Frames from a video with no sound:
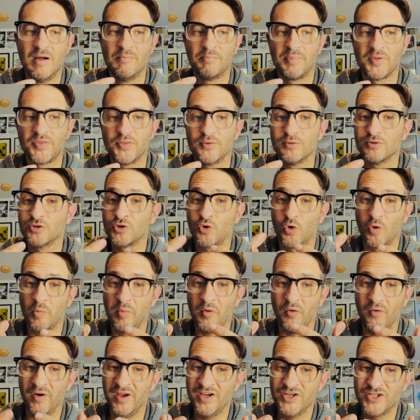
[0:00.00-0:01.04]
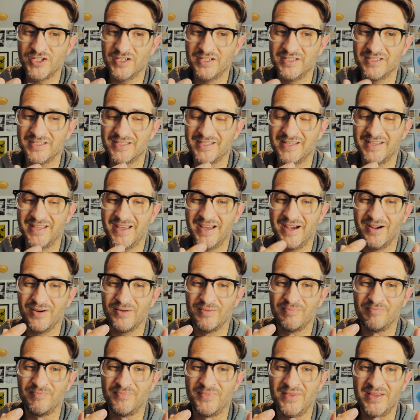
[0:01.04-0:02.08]
But those corporations, they
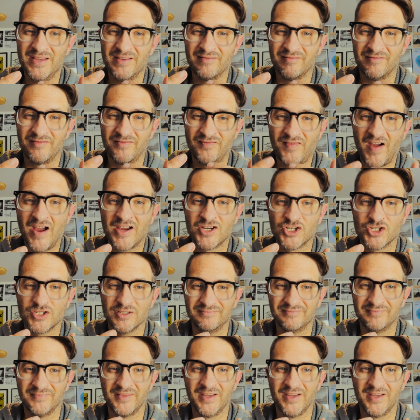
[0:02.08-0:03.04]
are the infection.